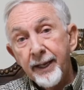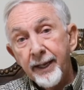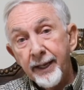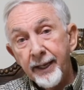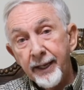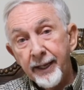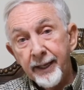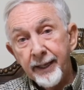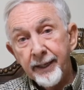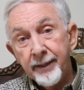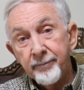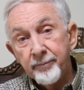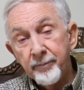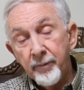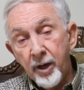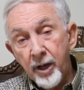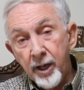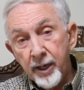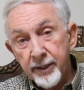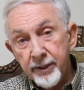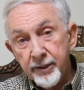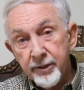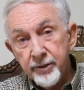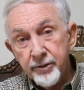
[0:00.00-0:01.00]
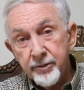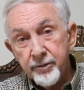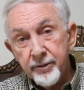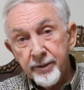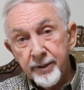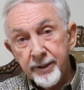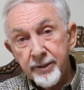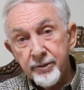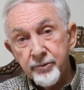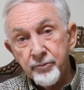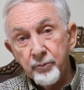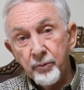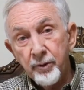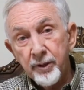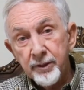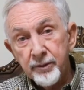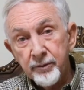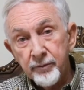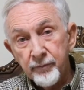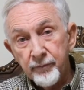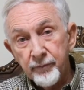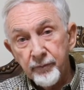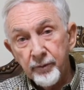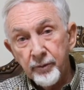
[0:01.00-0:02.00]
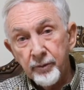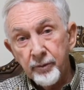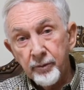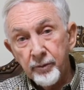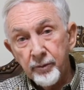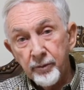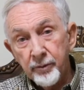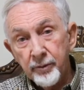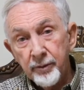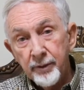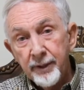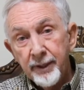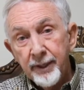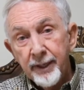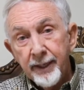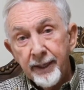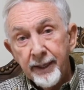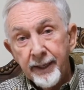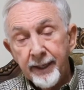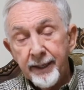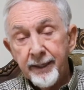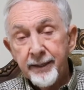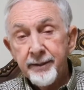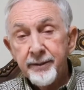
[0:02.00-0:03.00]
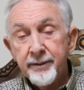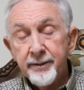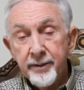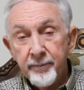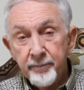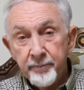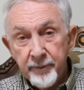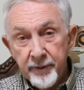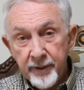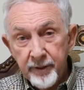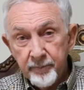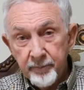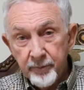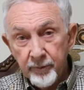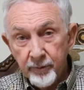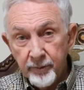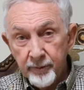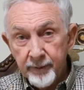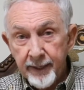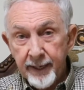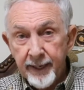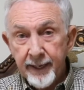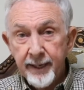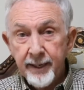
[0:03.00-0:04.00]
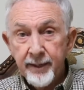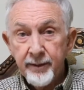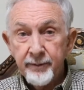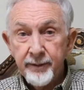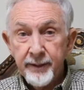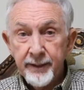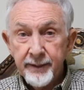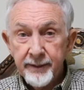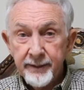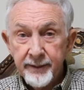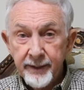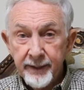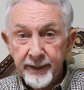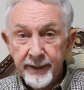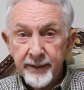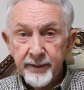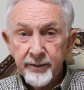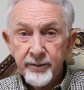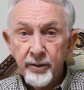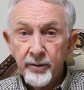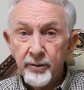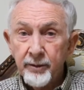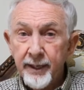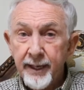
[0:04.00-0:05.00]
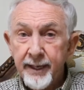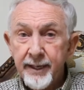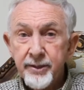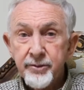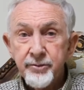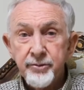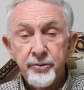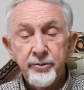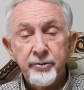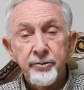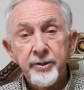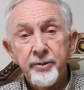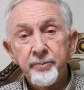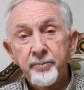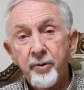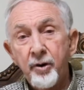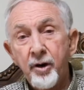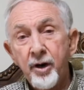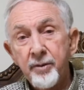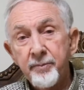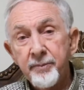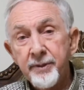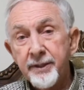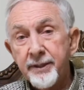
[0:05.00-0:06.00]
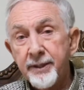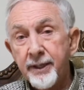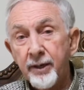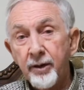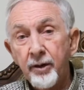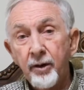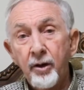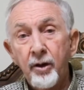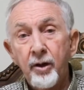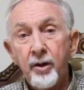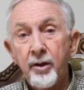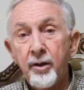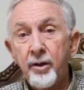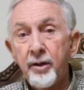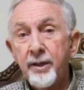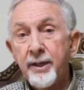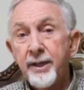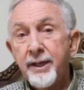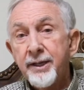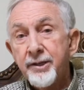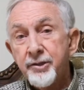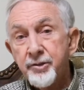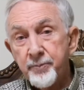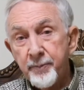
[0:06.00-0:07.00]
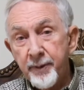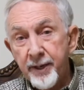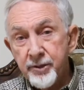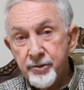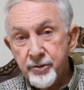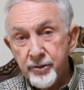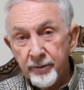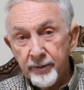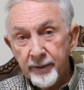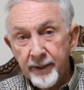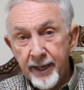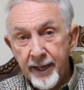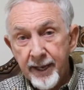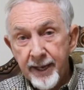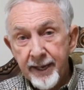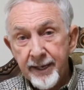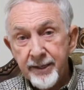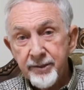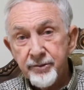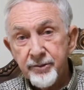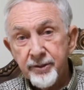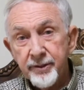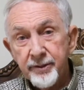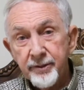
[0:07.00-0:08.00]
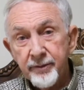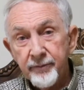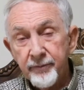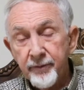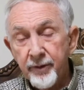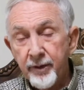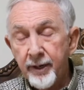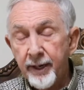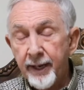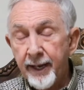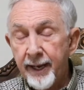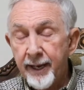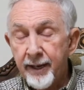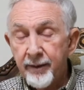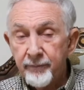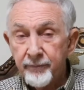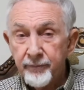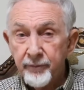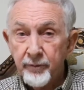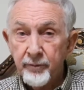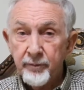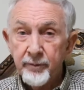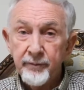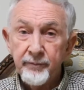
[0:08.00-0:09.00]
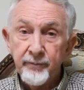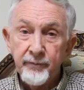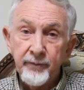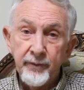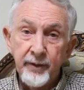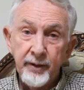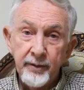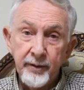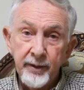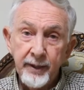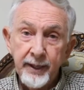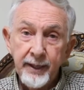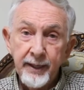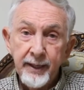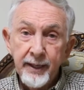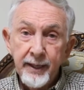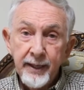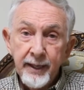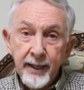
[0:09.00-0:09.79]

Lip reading: And Molly is wonderful, and the people down in the endo laser department, they're all specialized, and they're very helpful and very